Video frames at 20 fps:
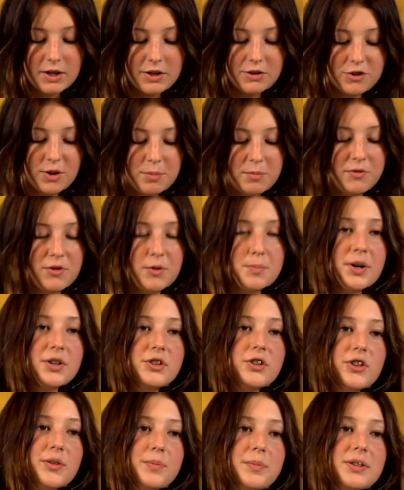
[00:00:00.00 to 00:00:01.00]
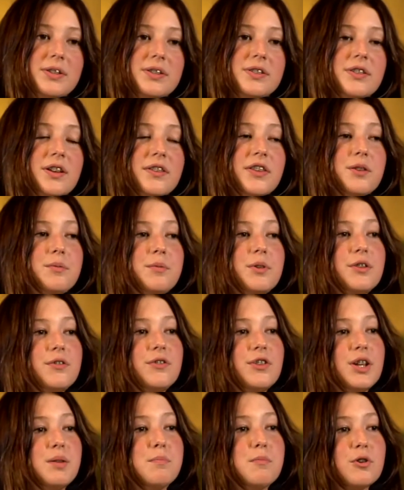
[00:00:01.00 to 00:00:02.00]
Some of the participants said they would have
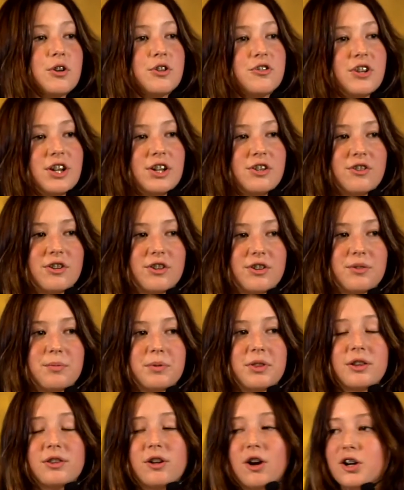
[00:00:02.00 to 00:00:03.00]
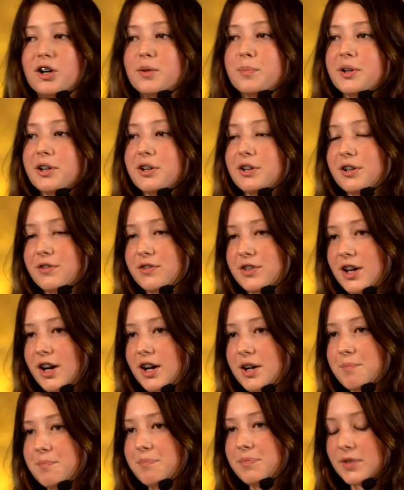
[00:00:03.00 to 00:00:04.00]
seen more changes with a longer period of
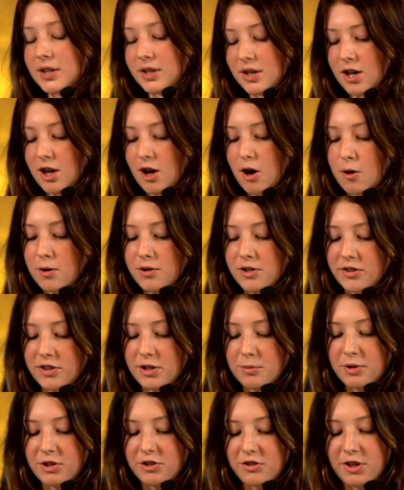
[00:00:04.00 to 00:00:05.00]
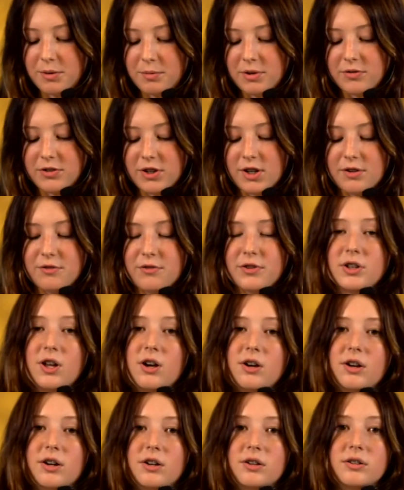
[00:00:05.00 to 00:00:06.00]
time, or that they wished they would have done it for
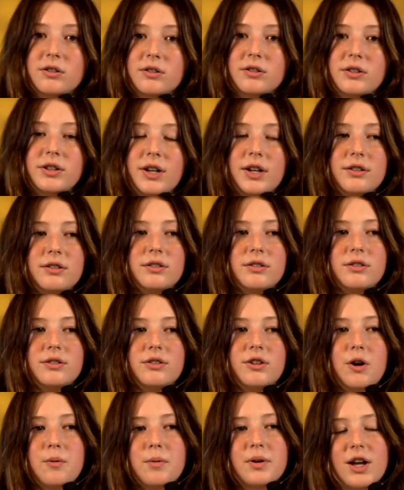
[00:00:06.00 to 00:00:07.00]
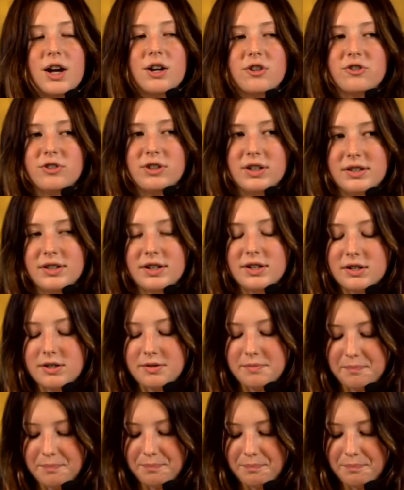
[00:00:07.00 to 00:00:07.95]
longer, yet no one actually did.